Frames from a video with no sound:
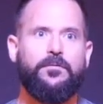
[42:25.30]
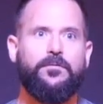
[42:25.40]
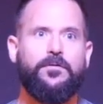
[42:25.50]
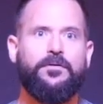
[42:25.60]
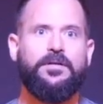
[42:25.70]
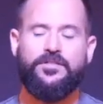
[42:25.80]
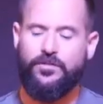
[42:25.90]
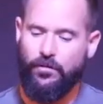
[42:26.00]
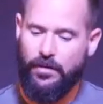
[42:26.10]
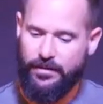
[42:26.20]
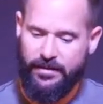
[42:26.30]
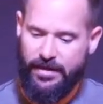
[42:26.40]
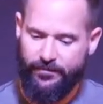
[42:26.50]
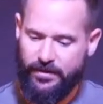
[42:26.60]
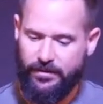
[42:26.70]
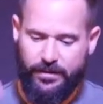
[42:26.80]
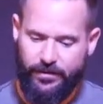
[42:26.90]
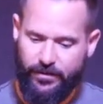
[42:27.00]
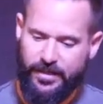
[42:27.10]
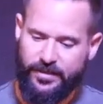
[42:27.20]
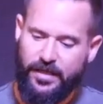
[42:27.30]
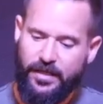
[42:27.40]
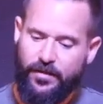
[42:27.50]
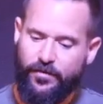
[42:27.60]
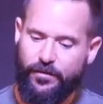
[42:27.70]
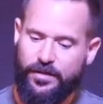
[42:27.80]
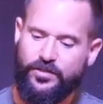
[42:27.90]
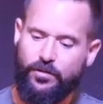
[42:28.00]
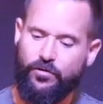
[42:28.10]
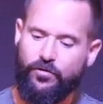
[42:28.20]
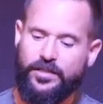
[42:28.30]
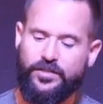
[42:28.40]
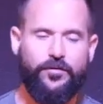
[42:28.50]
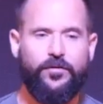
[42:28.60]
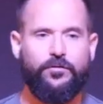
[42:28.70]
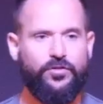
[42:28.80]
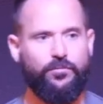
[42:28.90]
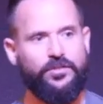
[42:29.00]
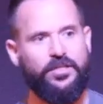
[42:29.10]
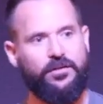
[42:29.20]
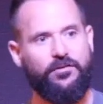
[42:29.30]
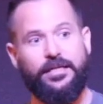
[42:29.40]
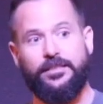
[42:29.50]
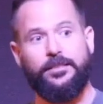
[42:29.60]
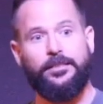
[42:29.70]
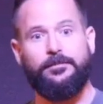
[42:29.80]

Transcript: there is no, I didn't have an in there, I guess. There is no grace for those who reject Christ.